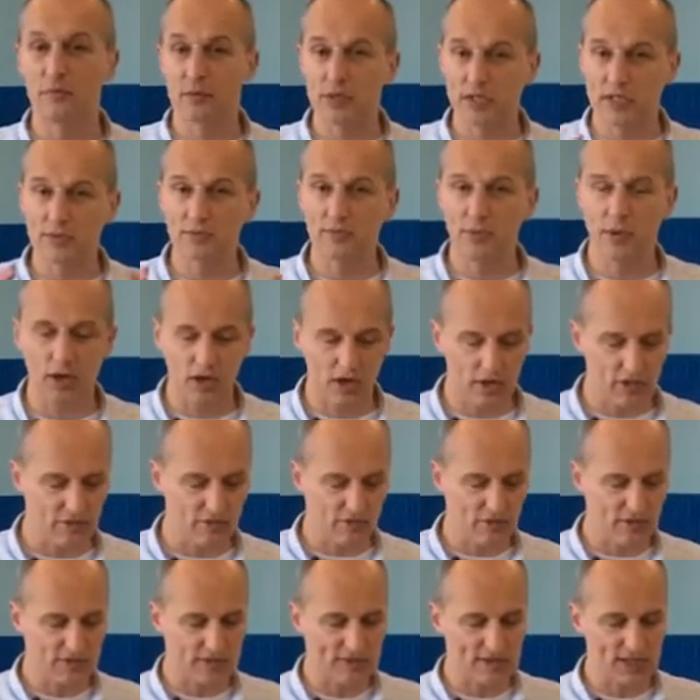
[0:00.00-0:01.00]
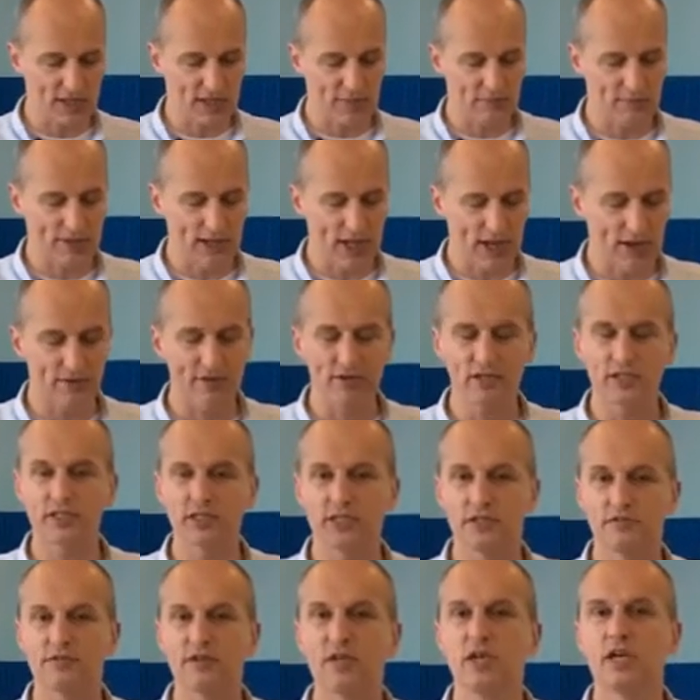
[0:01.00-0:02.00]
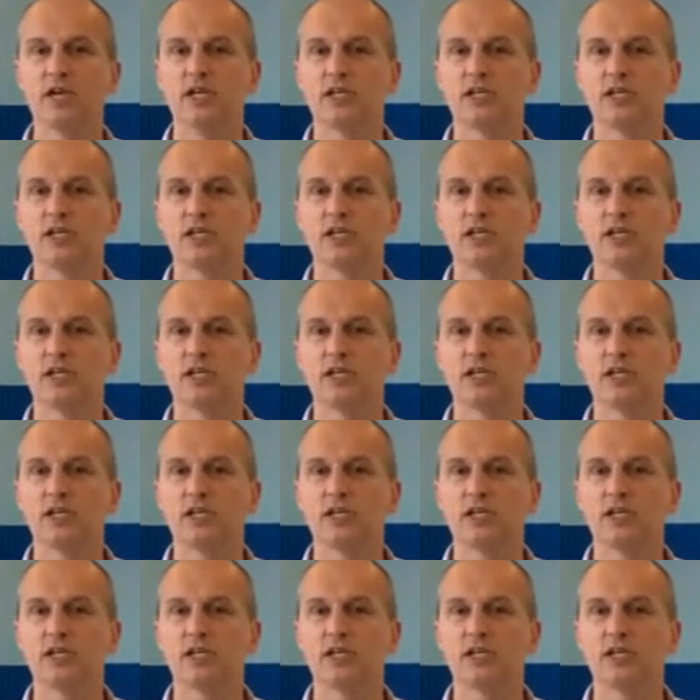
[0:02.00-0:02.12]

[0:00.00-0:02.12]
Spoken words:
but it's part of the same narrative.